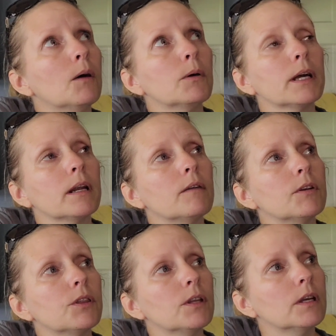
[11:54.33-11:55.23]
I will get
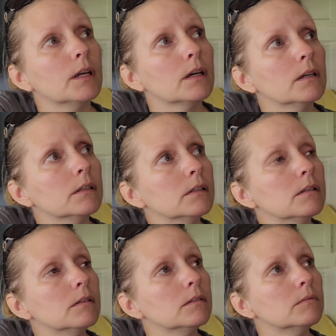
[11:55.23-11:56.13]
everything
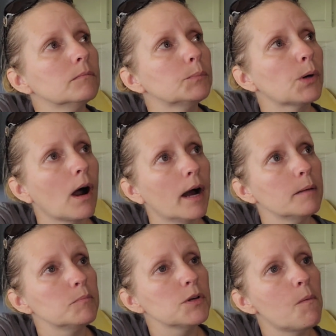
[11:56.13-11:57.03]

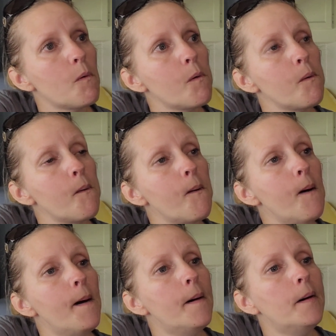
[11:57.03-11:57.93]
primed.
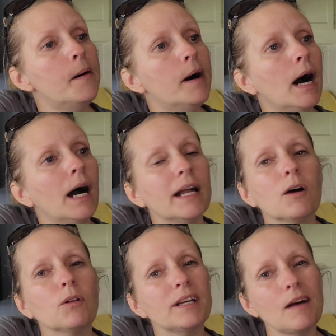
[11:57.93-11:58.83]

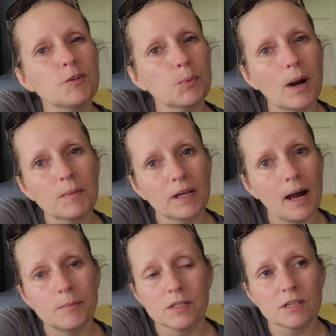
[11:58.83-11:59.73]
And I only have to prime the
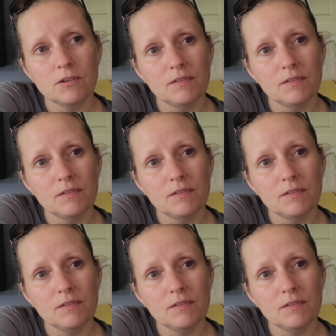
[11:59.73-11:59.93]
cabinets. I